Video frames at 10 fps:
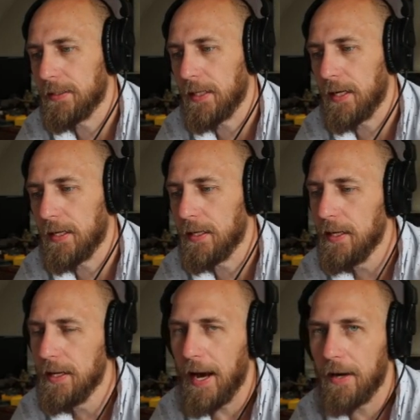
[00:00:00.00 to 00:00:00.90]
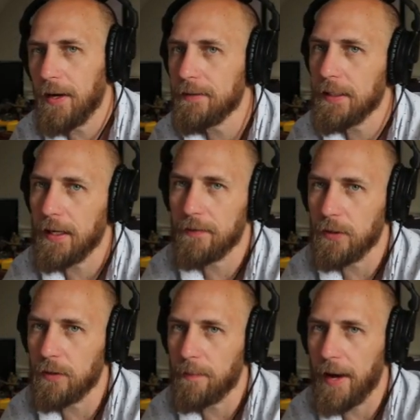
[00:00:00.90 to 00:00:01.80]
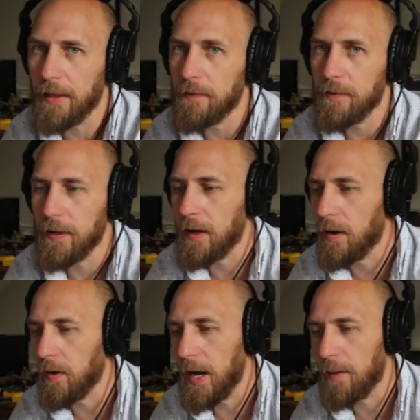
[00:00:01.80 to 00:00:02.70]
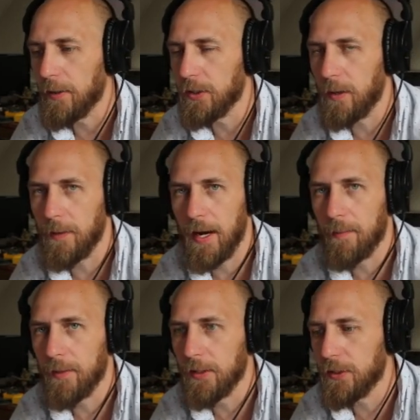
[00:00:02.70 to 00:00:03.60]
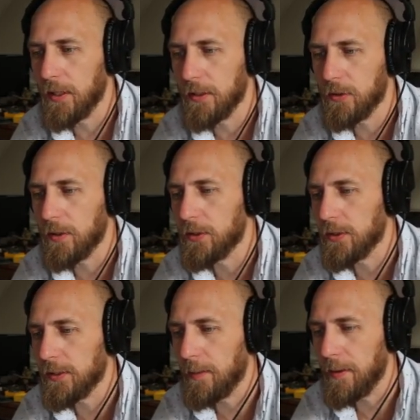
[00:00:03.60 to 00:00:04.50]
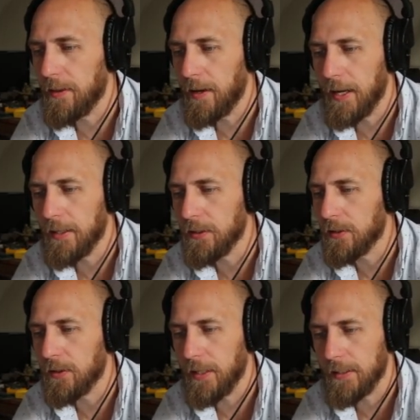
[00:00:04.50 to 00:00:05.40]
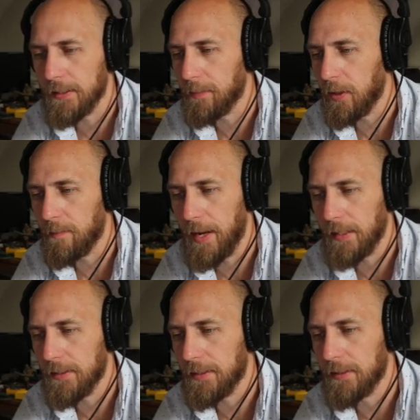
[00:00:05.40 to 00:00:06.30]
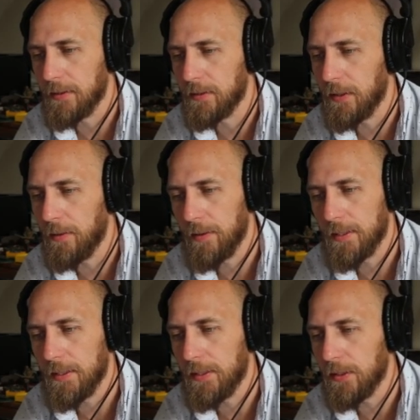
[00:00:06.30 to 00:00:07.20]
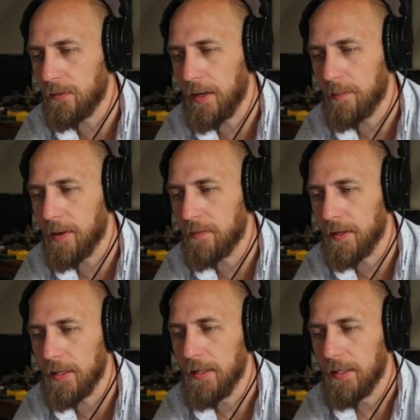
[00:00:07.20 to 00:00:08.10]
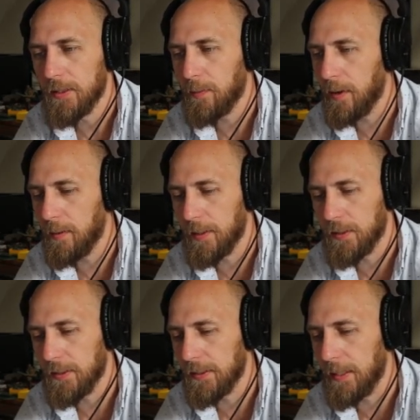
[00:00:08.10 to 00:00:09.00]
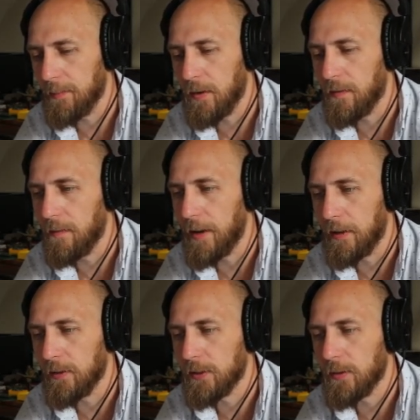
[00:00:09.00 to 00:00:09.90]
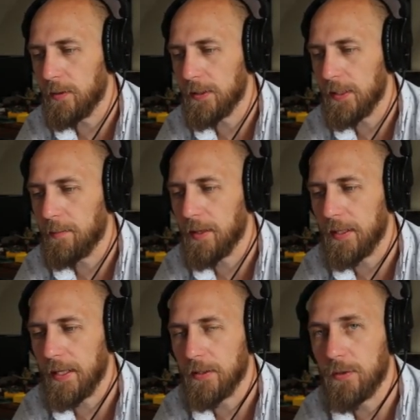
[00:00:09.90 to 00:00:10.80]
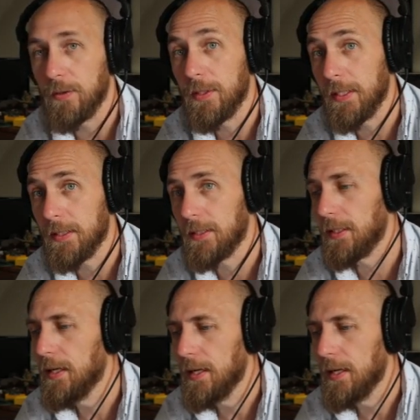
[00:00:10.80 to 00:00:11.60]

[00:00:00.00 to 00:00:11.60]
done, I don't have to kind of do the math to figure out how much armor, how much structure is going to be there. I can just look at similar mechs. And so the Caesar right above it, it's pretty much the same armor value. So we're just going to plug that to 6